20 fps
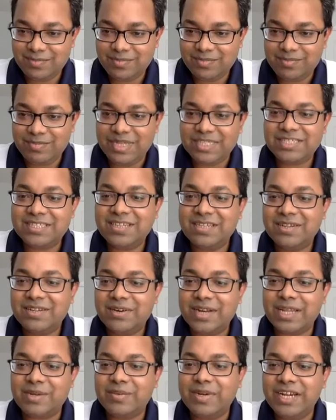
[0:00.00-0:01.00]
best
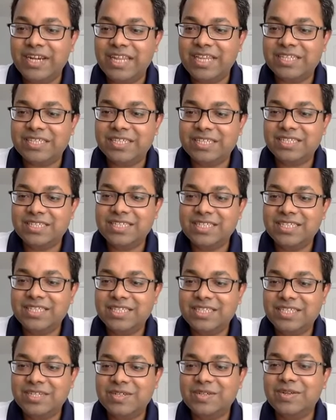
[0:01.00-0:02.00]
recommendation
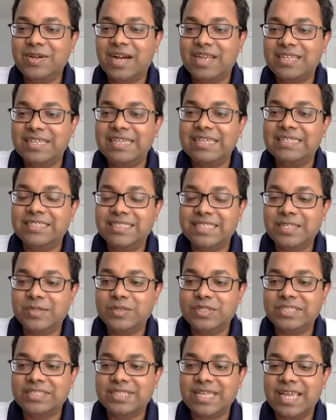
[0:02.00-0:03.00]
to other
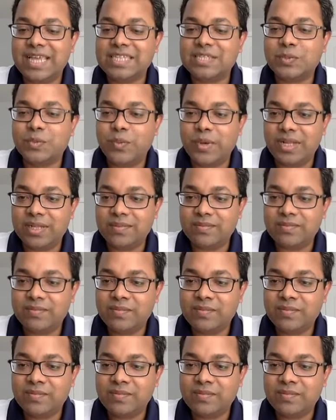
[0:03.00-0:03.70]
institutions as well.